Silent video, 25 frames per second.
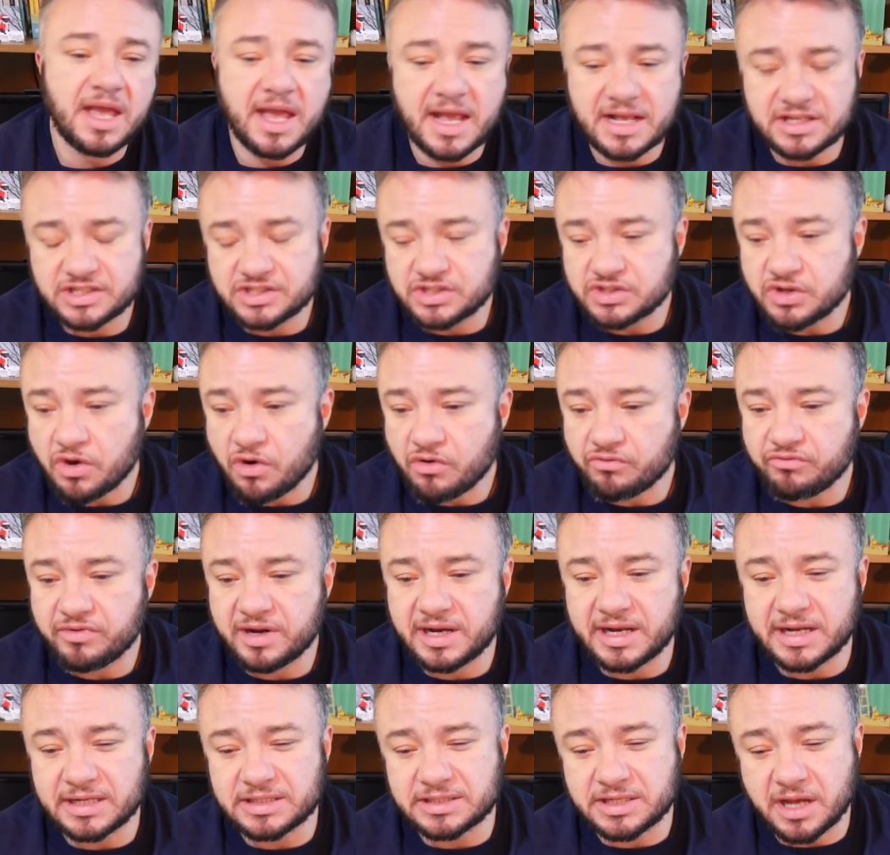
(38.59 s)
It's not
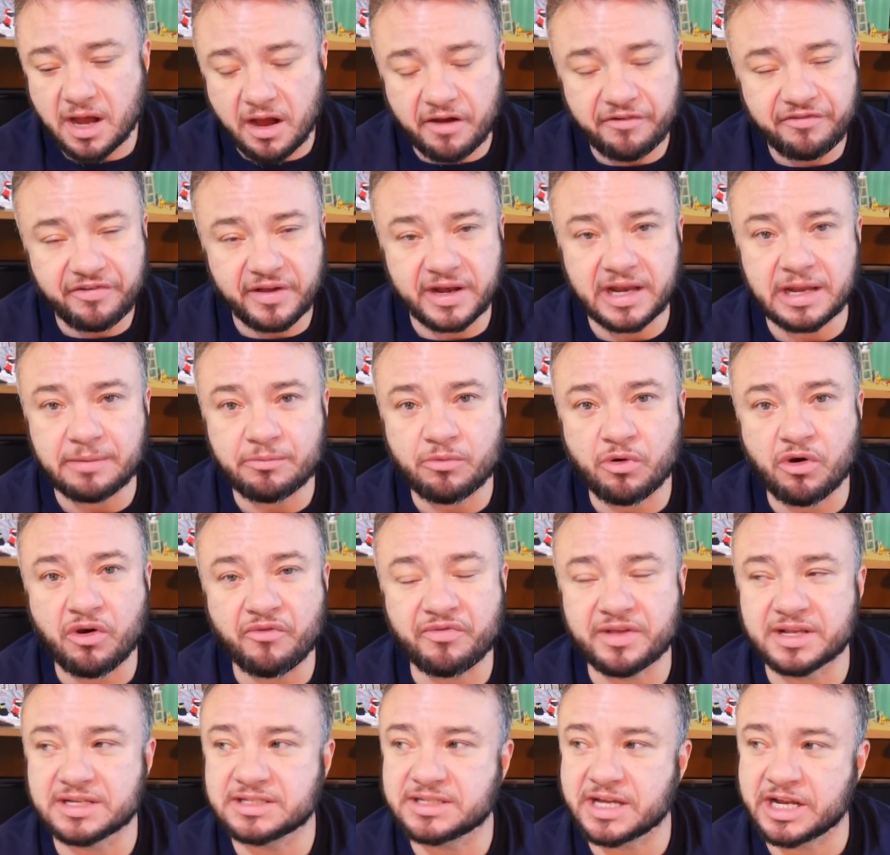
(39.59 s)
really tough anymore at
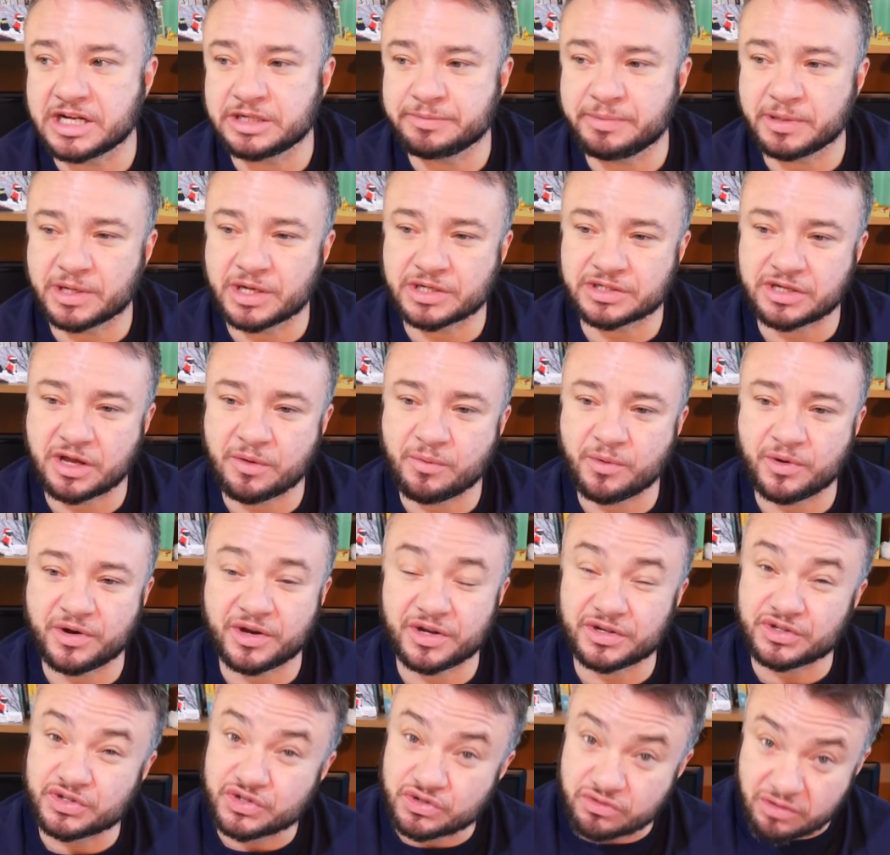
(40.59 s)
this stage because I want
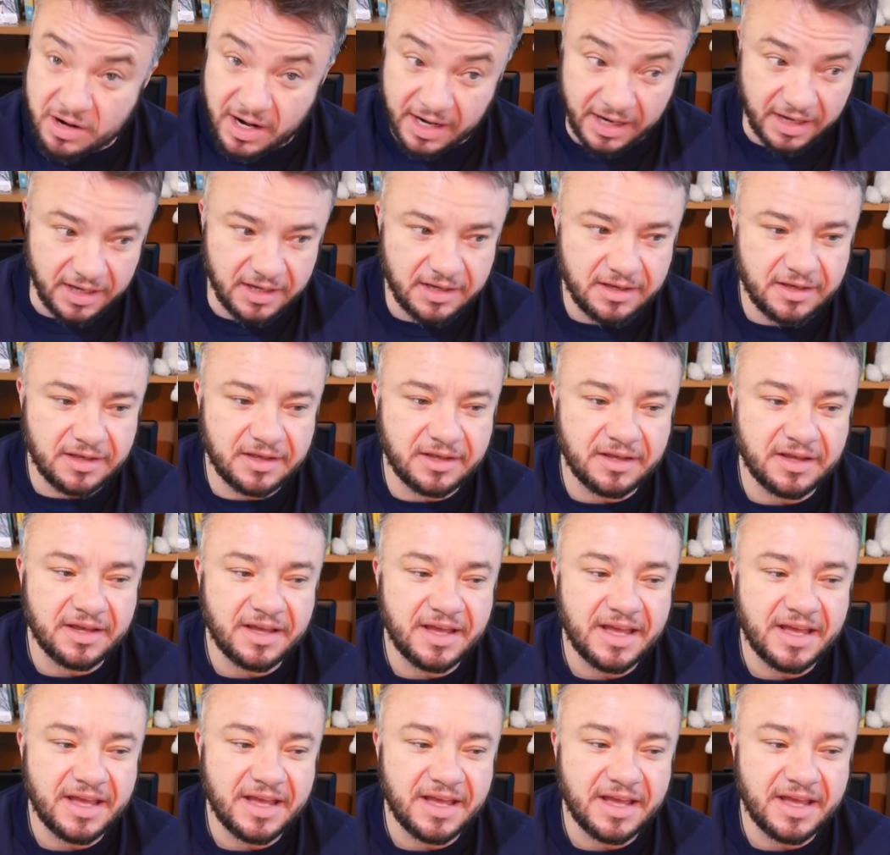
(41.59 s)
a drink.